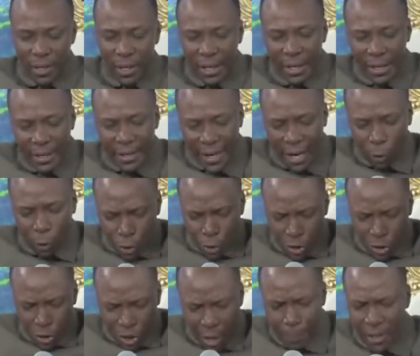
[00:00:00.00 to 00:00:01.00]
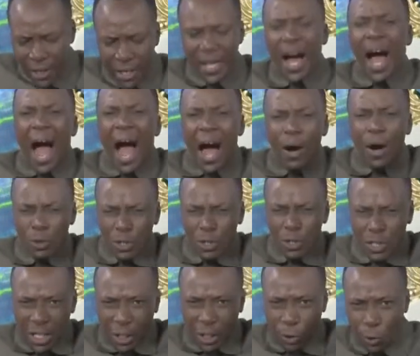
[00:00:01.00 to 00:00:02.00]
Na kutabiria
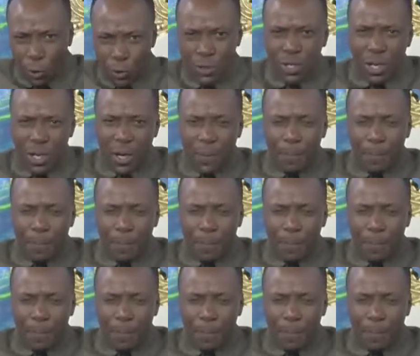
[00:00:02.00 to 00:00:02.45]
hautakosa